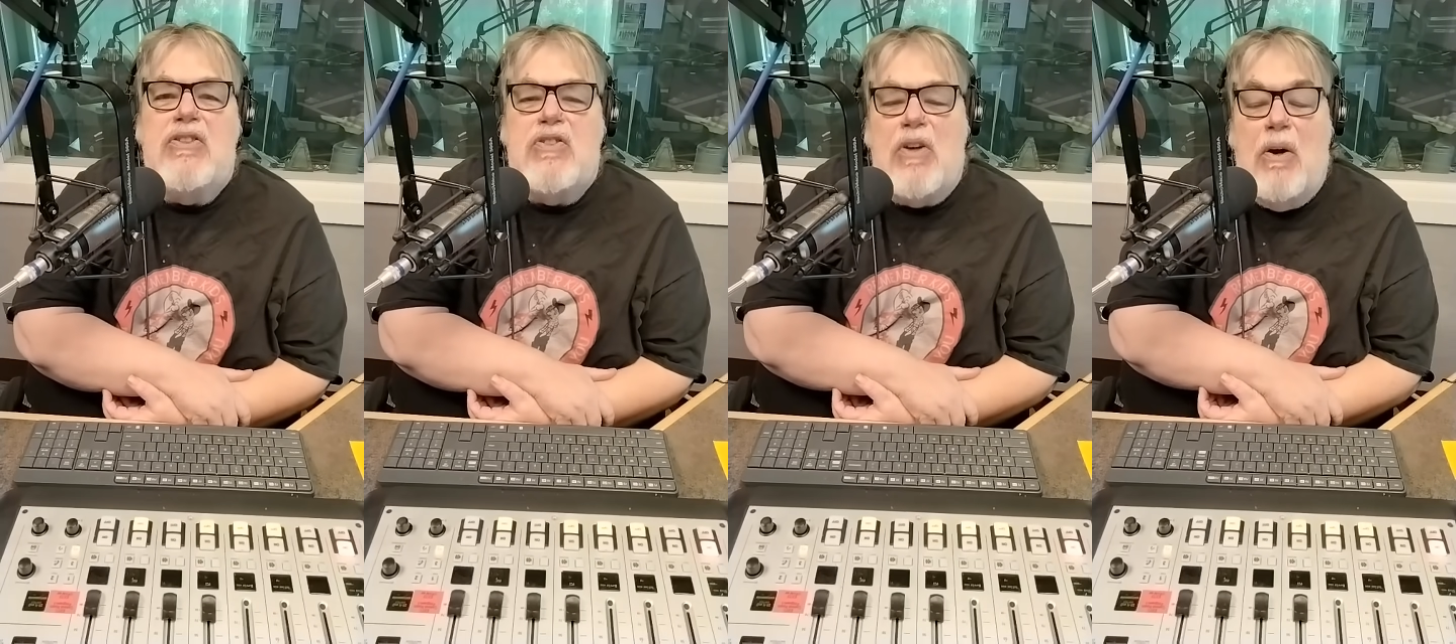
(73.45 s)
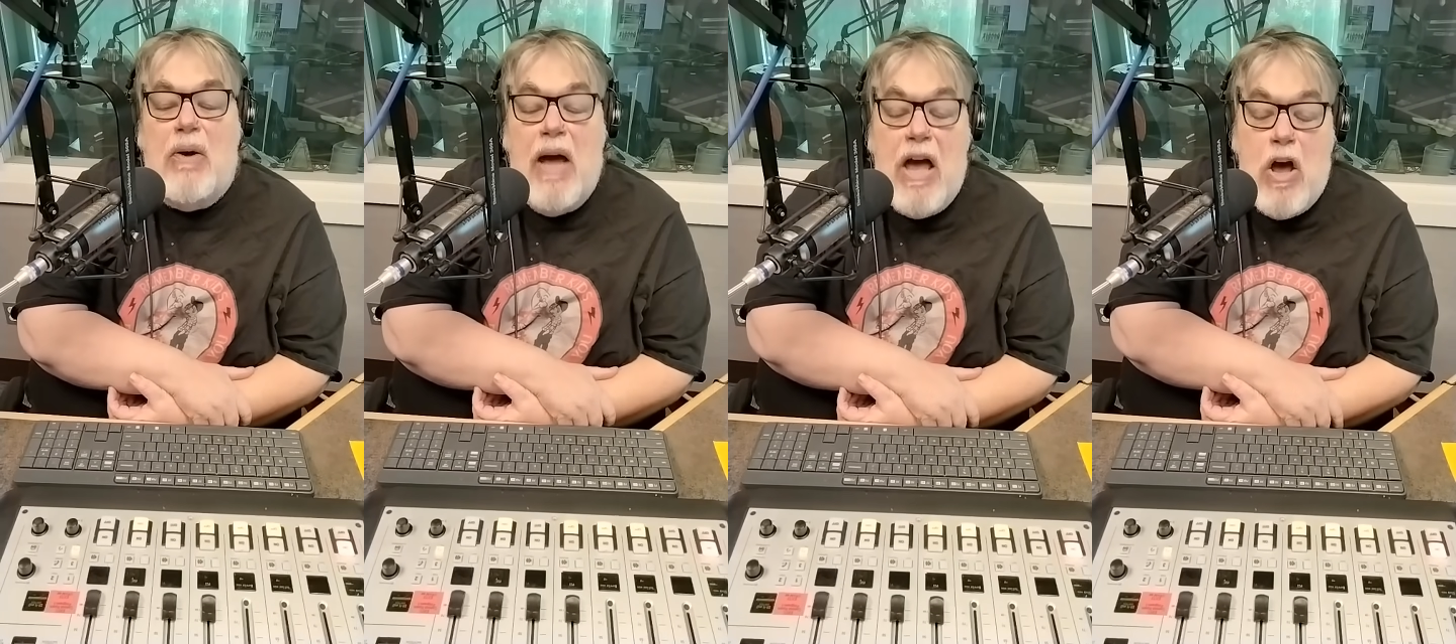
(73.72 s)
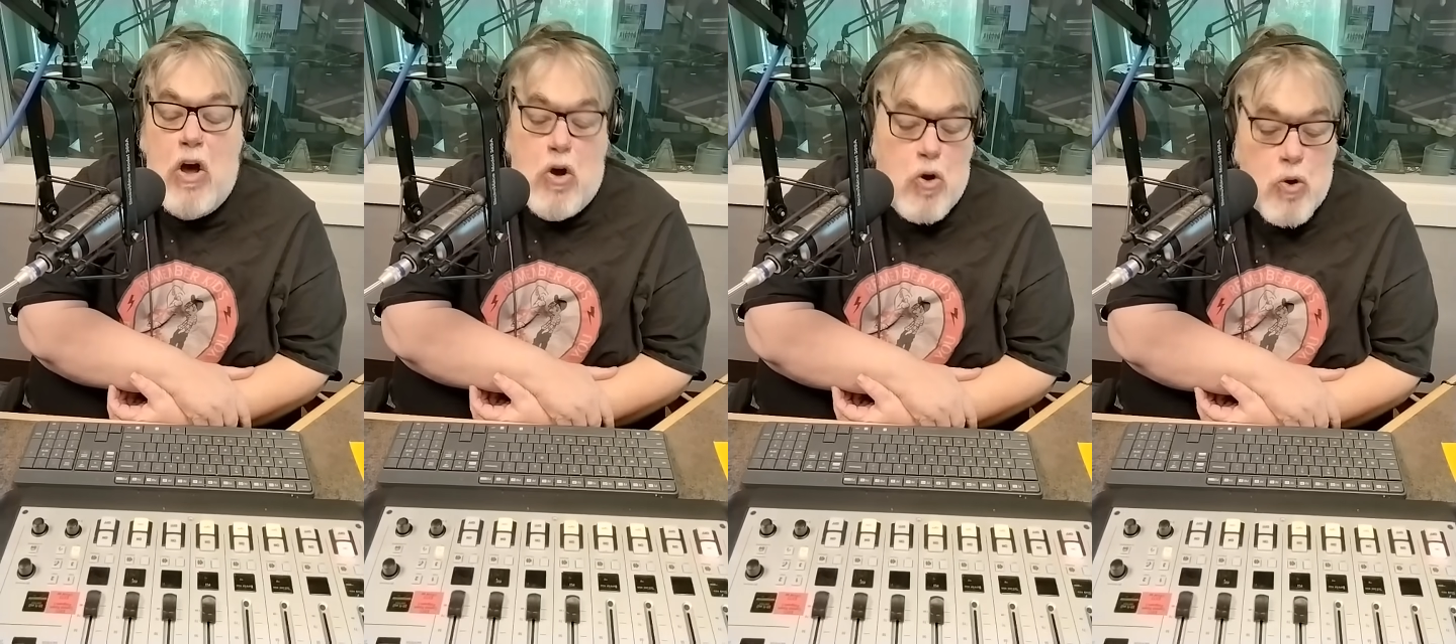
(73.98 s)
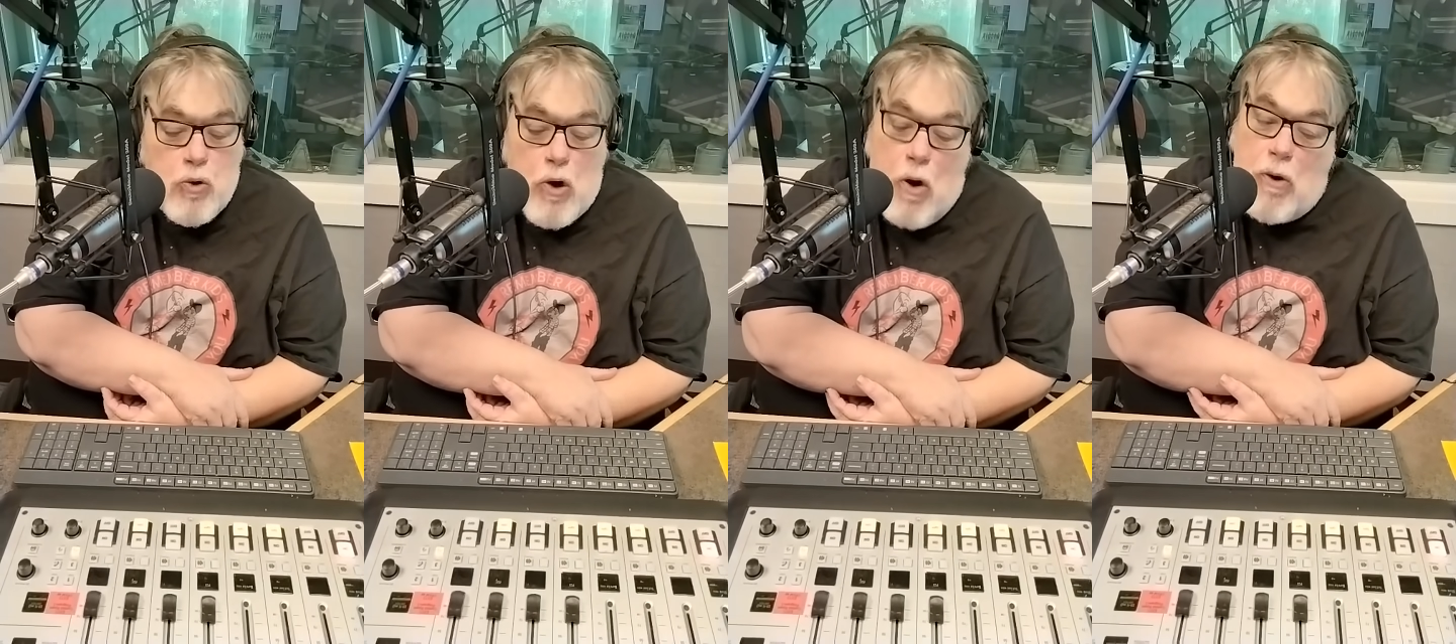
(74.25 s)
So
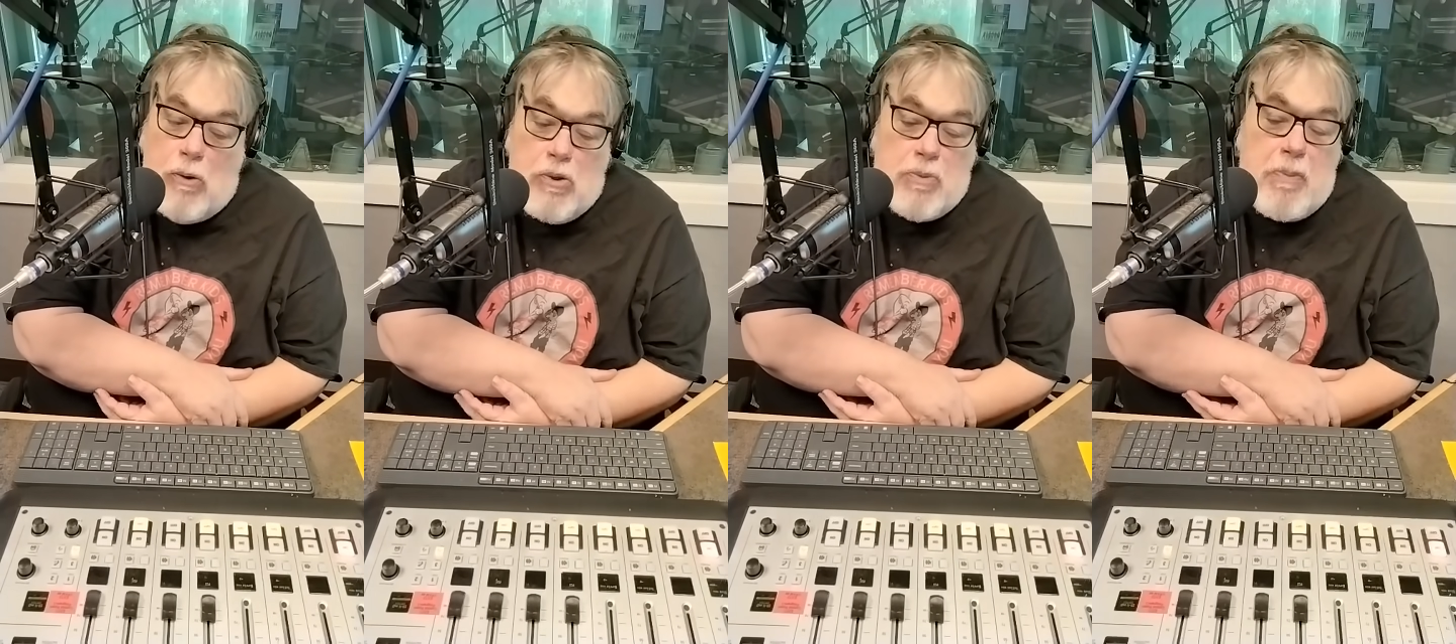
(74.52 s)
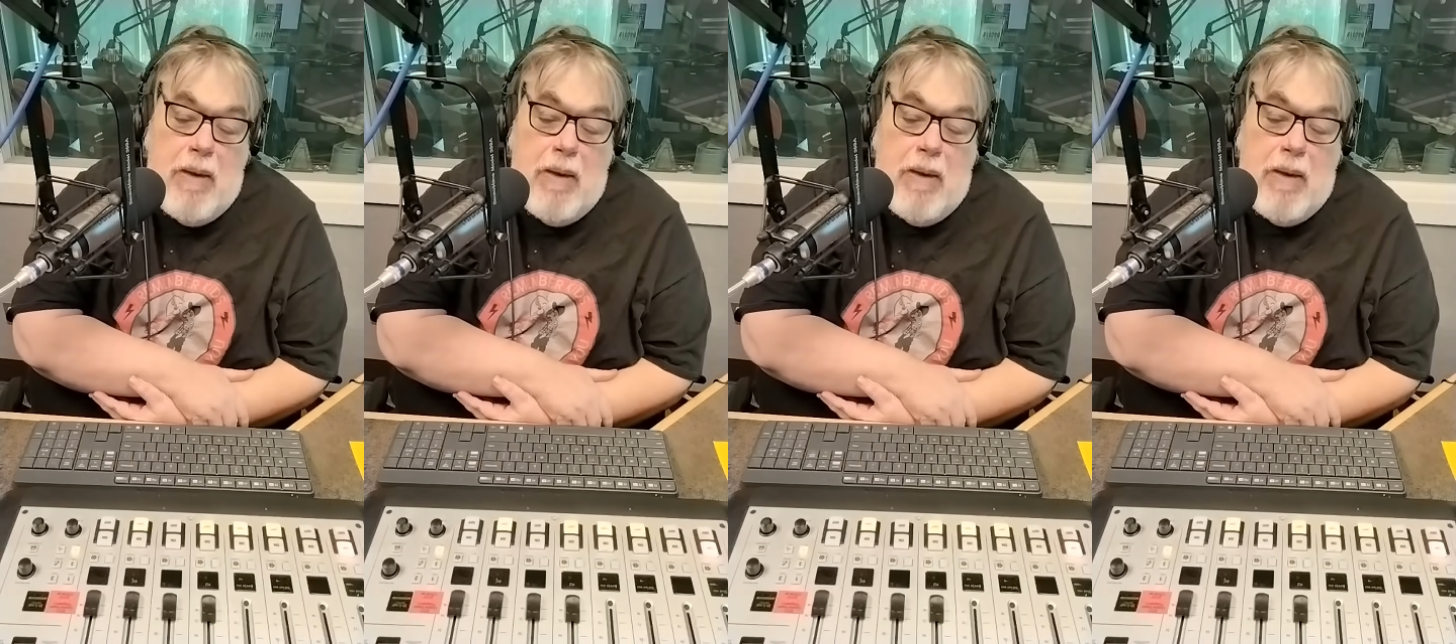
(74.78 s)
who knows?